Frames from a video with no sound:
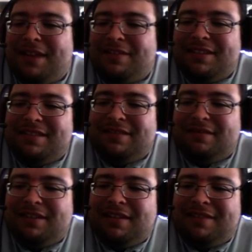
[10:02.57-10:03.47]
and, you
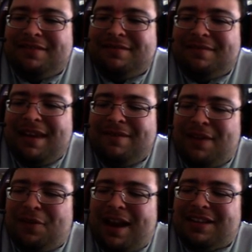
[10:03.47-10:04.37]
know, I've never
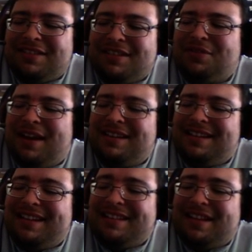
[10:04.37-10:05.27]
actually tried to
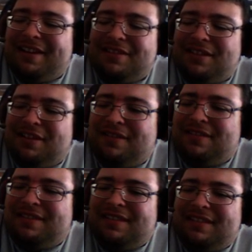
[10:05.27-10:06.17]
take it there, so
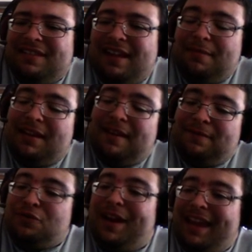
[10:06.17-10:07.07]
I mean, I've
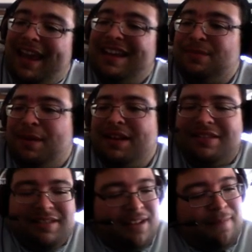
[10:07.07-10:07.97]
drank as much as
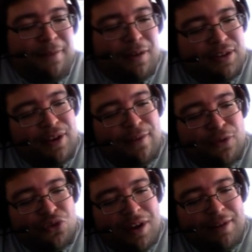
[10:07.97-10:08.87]
them falling over
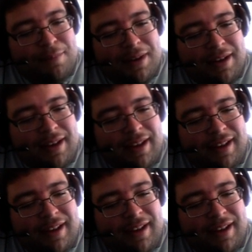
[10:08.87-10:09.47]
drunk, but